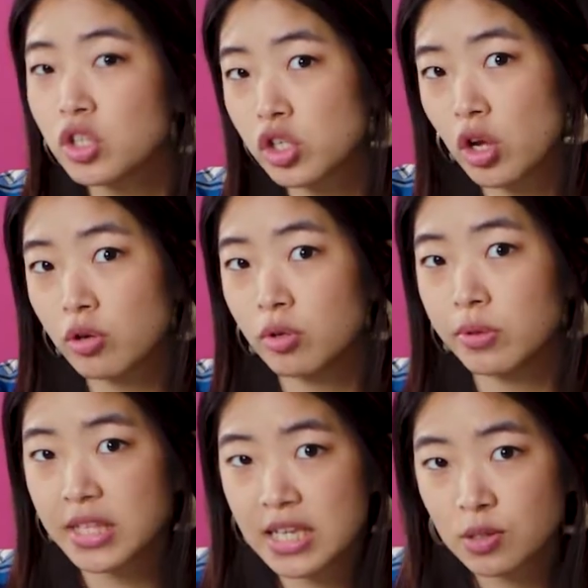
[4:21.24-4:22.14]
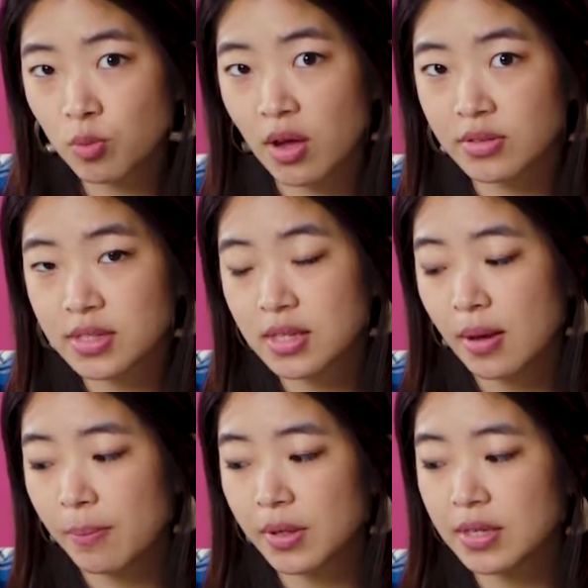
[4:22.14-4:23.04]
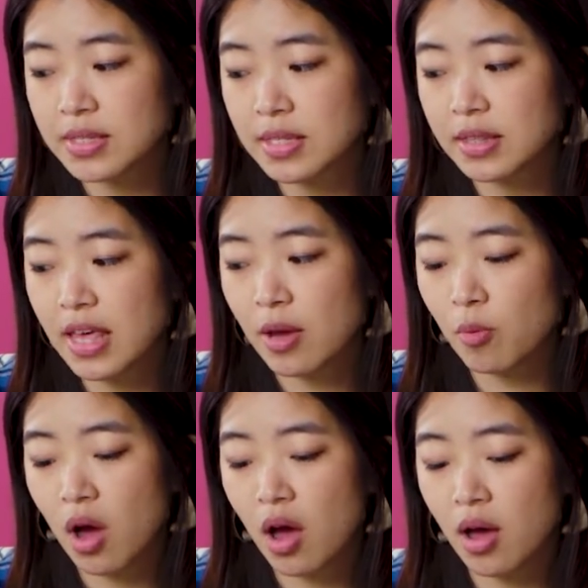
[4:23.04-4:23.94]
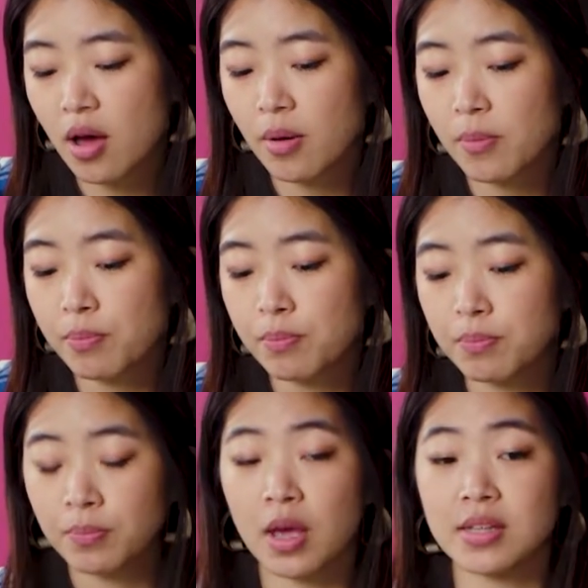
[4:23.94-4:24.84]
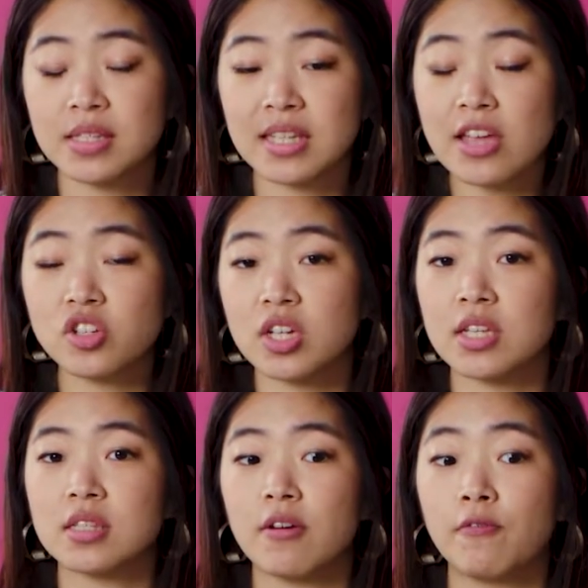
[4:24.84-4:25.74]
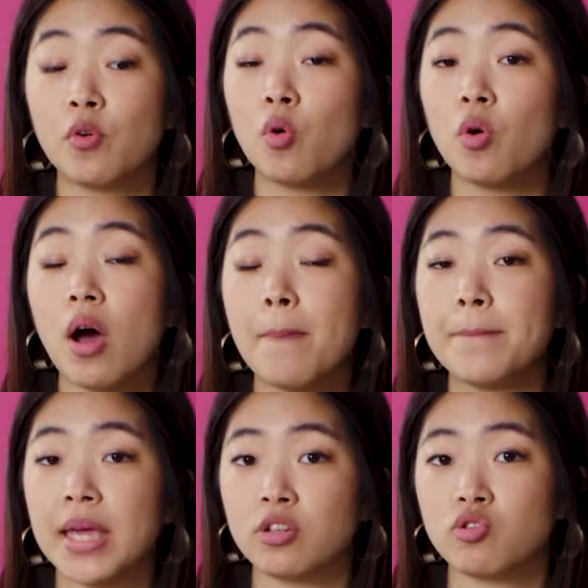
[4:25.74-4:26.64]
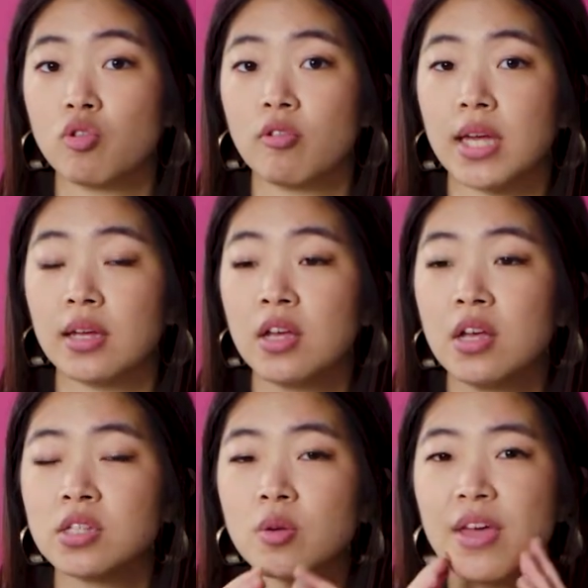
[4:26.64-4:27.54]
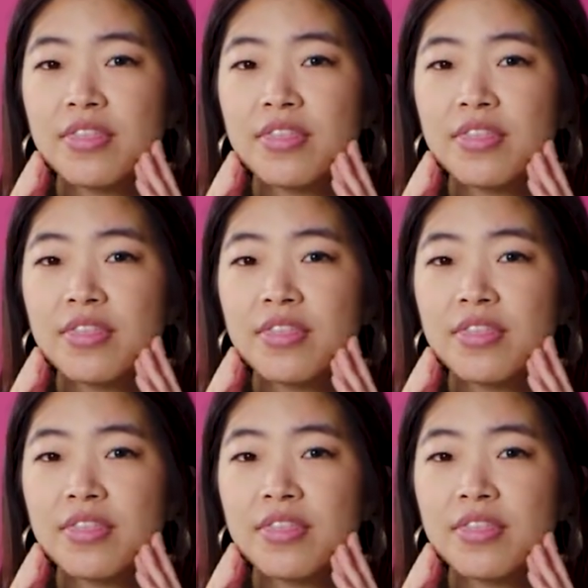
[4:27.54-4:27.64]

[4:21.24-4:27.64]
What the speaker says: to show you these ones because they were her sketches for a big drawing. So I